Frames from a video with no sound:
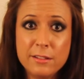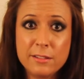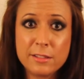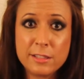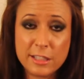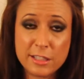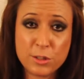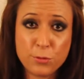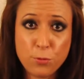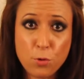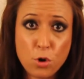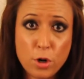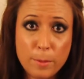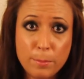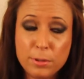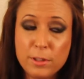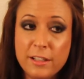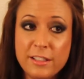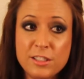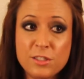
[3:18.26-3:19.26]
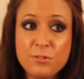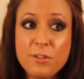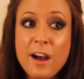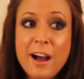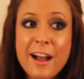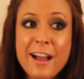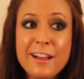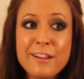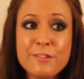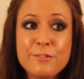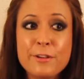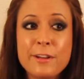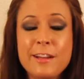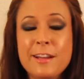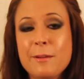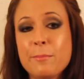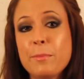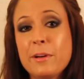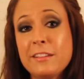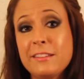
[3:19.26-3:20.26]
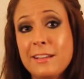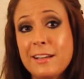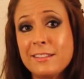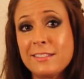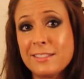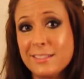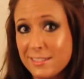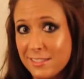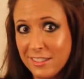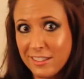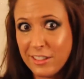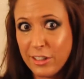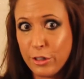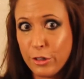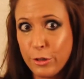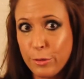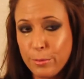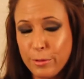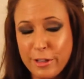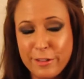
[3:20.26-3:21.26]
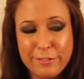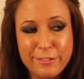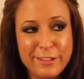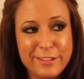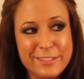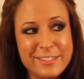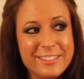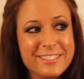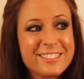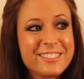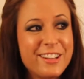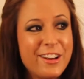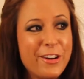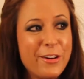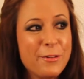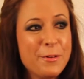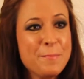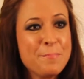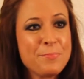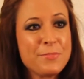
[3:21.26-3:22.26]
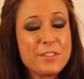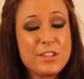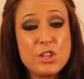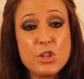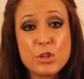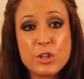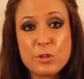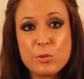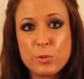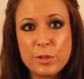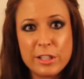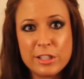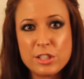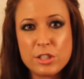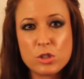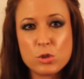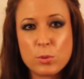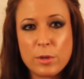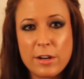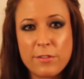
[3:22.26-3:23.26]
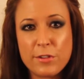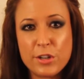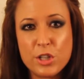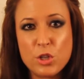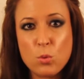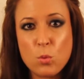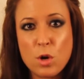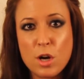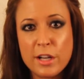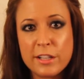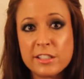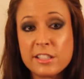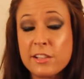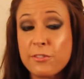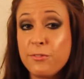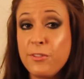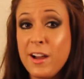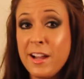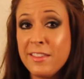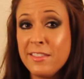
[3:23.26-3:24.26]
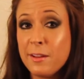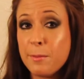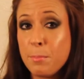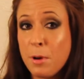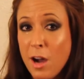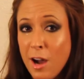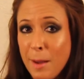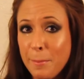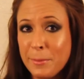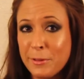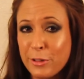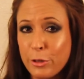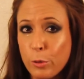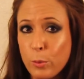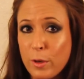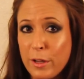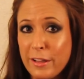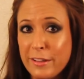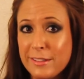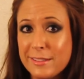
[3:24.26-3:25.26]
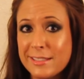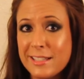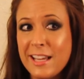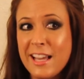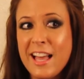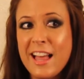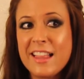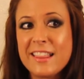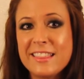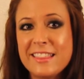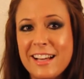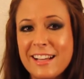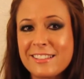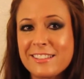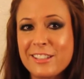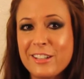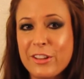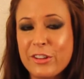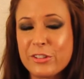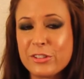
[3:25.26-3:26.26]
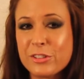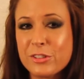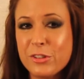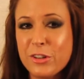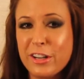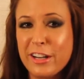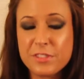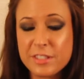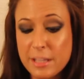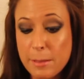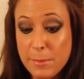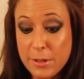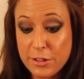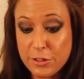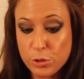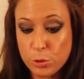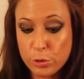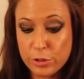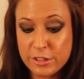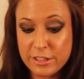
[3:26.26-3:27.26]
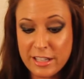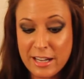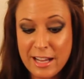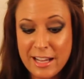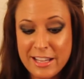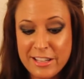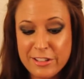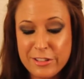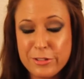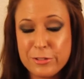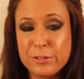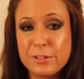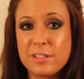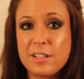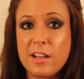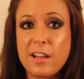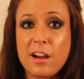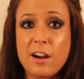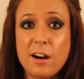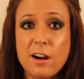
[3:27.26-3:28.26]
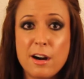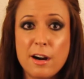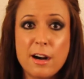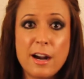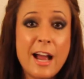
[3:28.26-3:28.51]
64+5, but that's their own preference. So you can really choose whatever you want. To find the popular ones, that's another story. Some of the tools that I use are